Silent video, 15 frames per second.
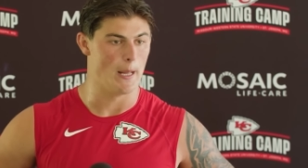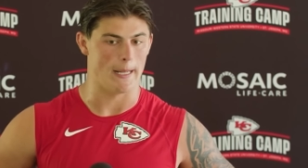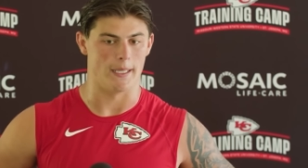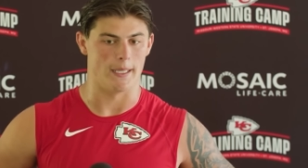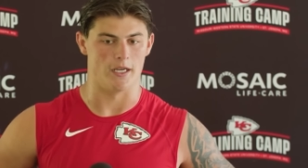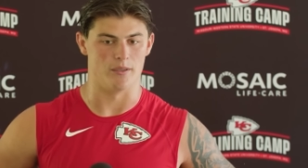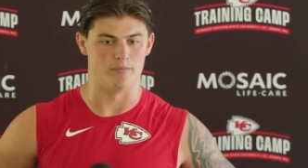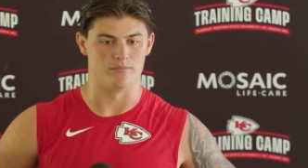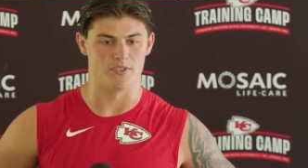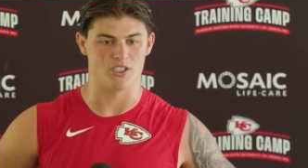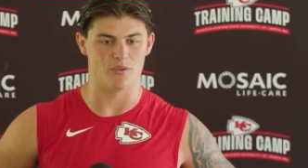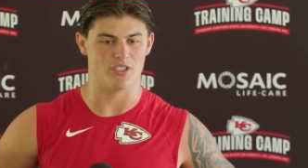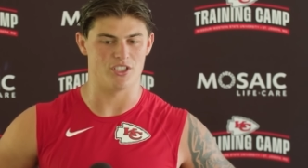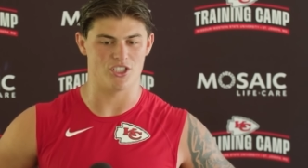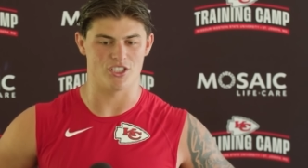Um,
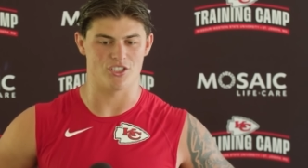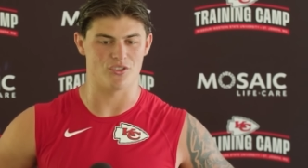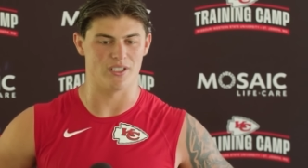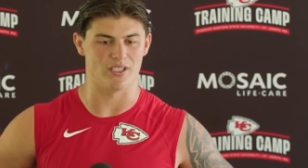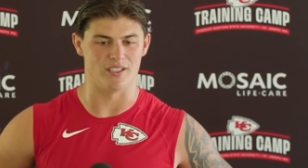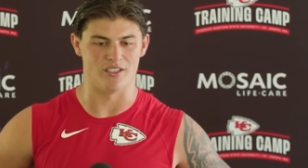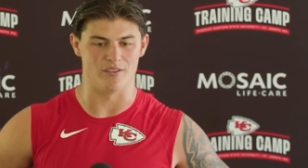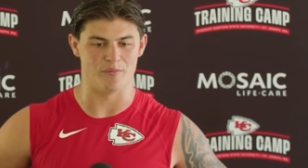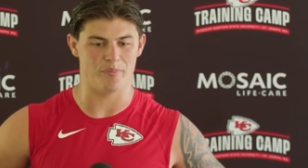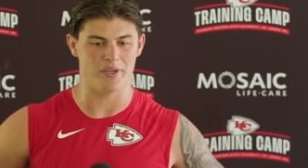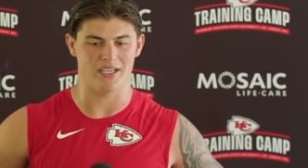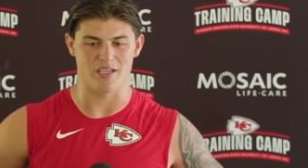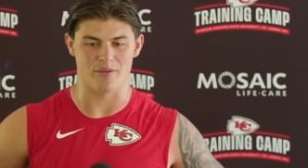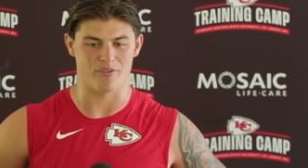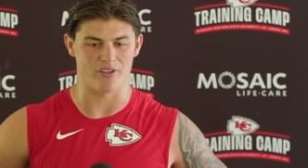so it's just trying to
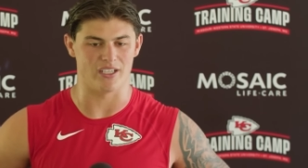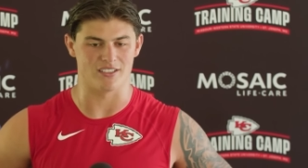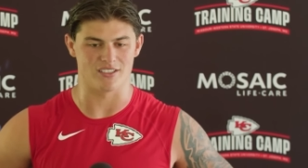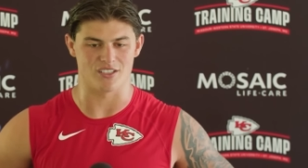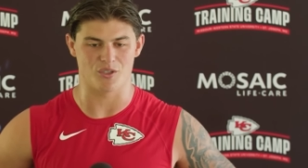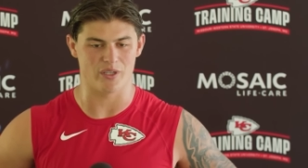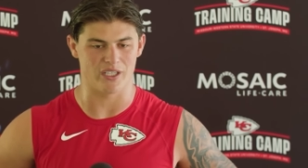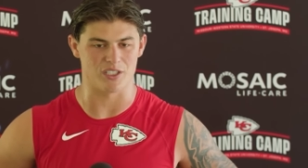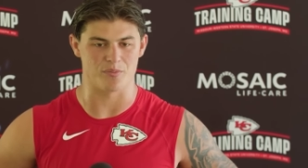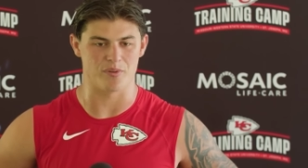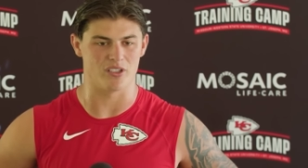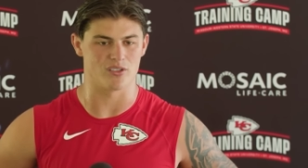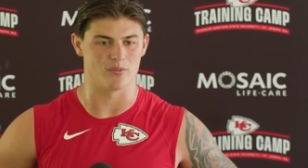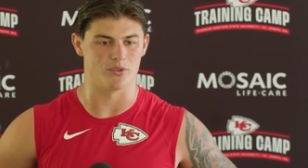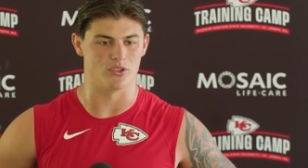pick up things as quick as
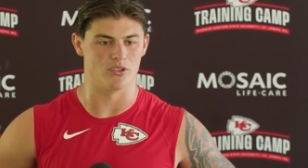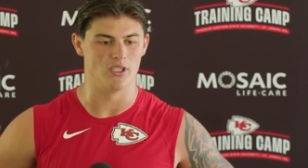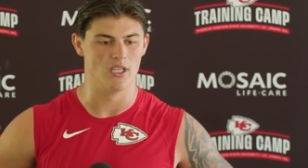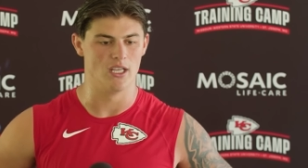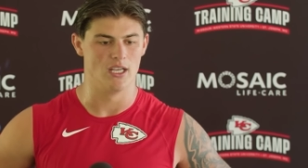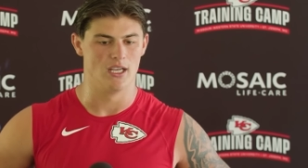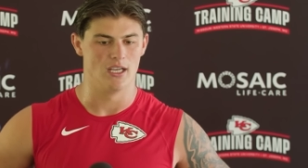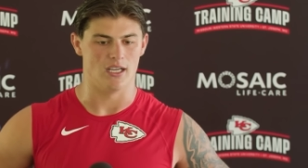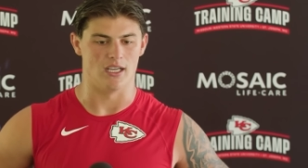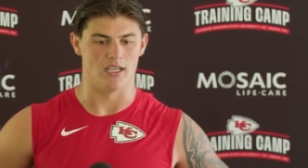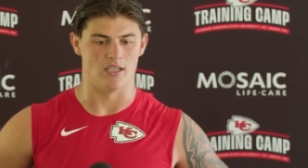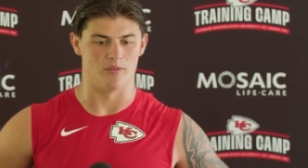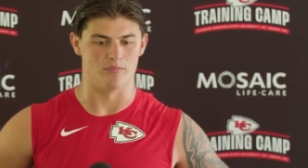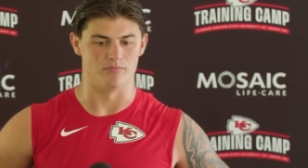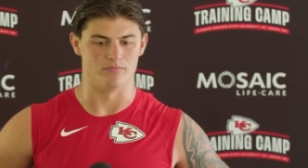possible,
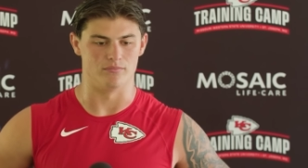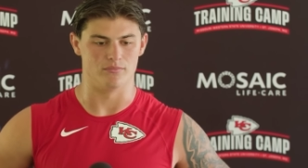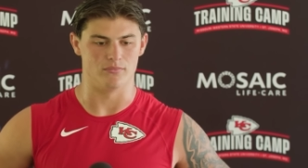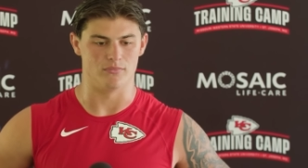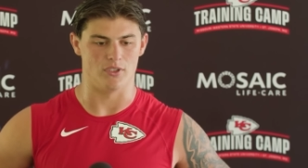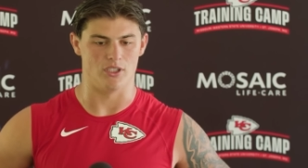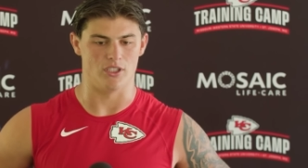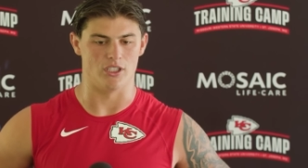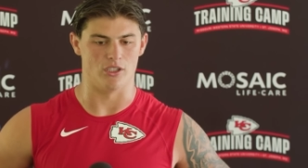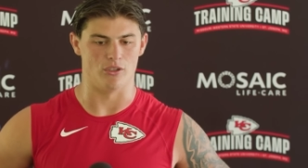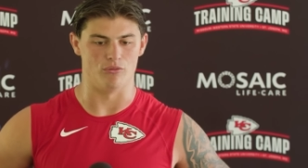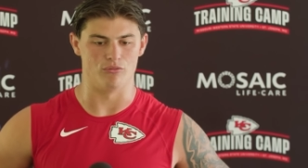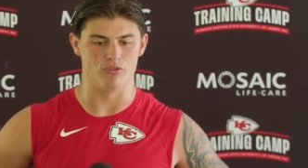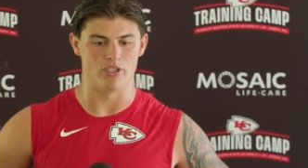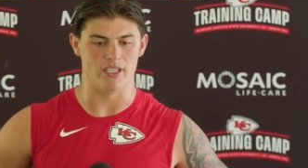um, you
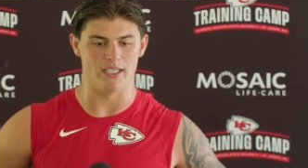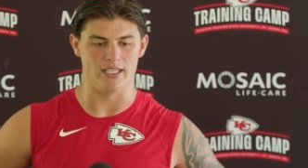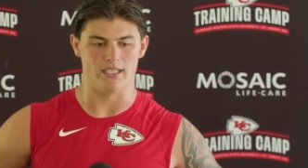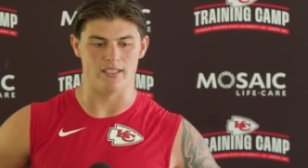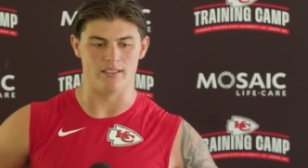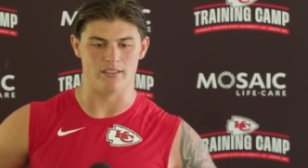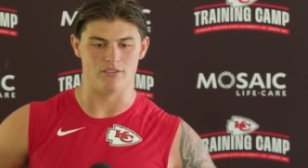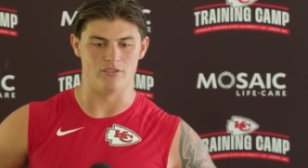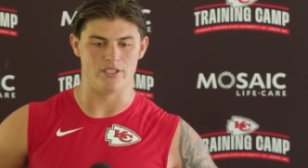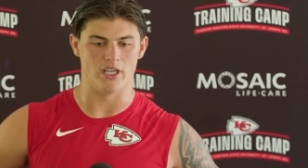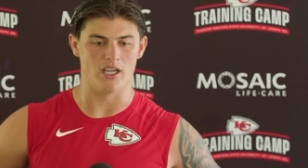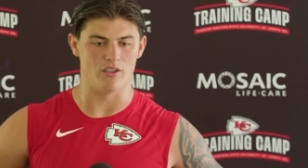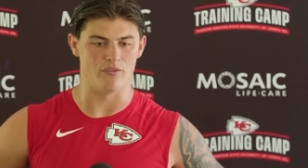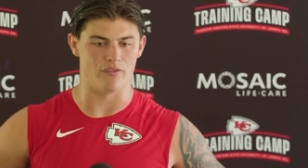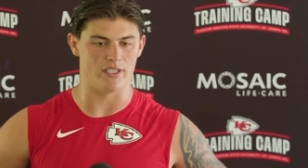know, really
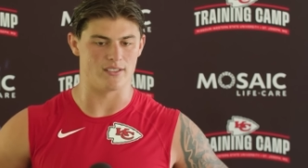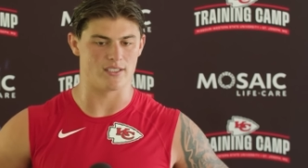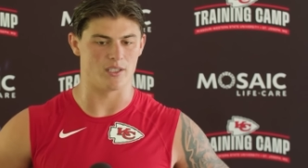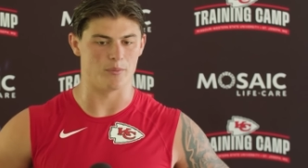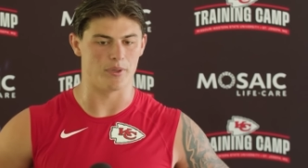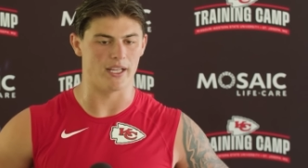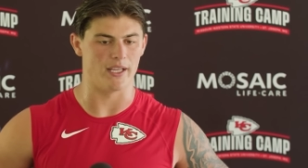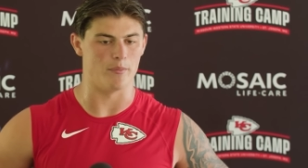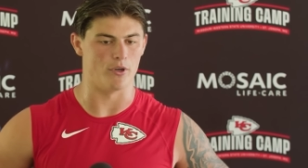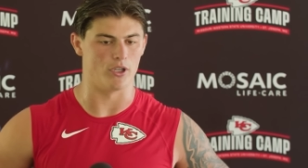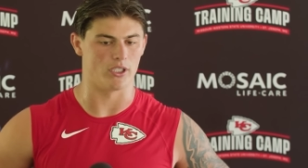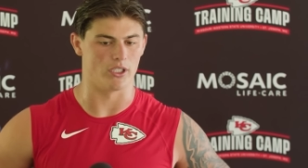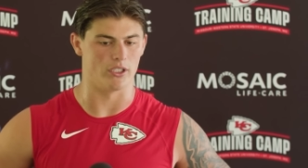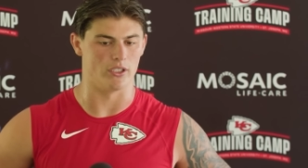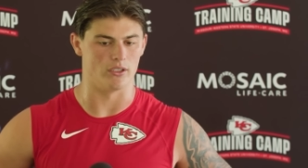dive into the
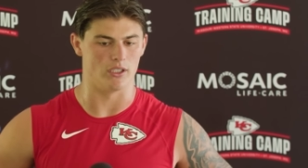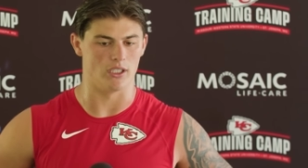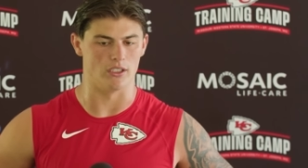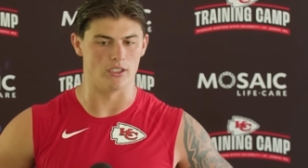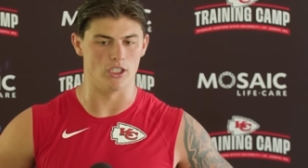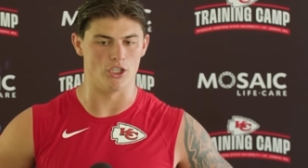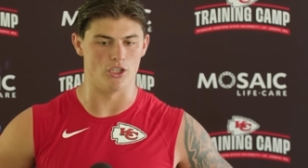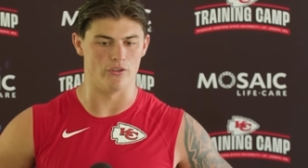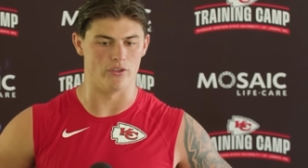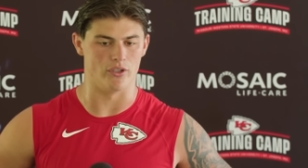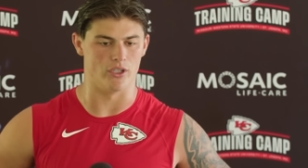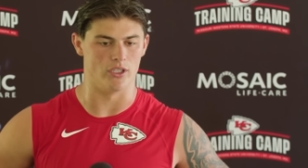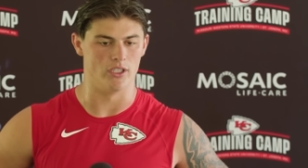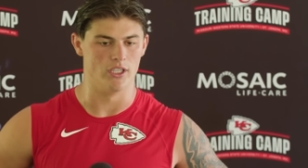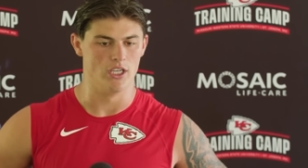playbook and, and learn
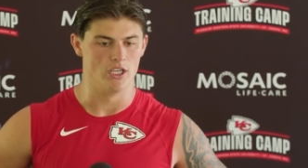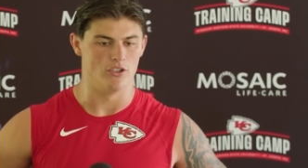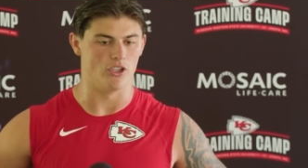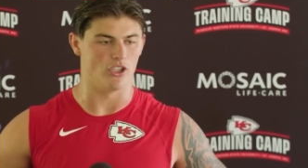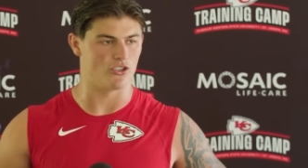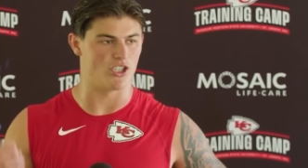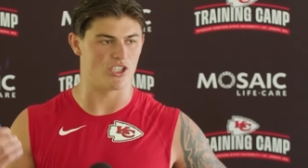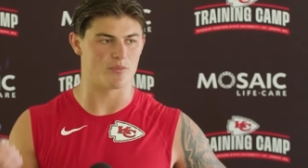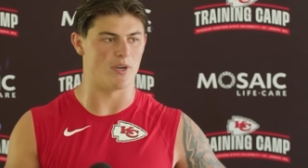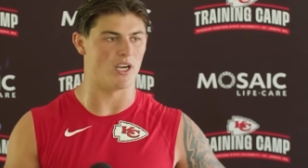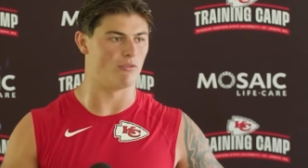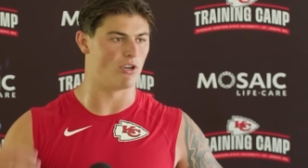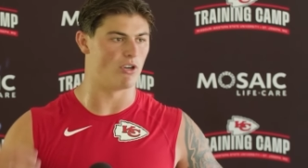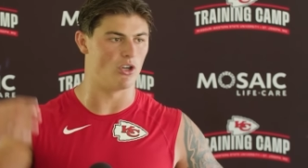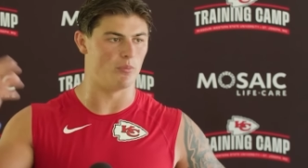the not just my
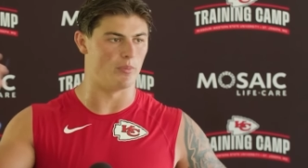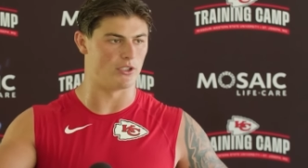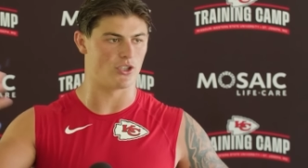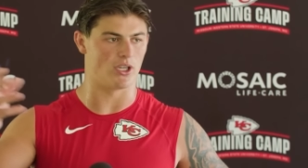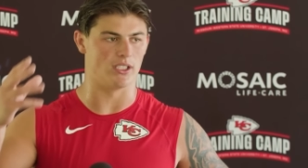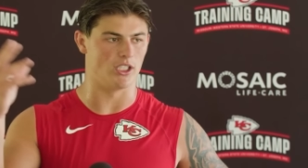role, but try and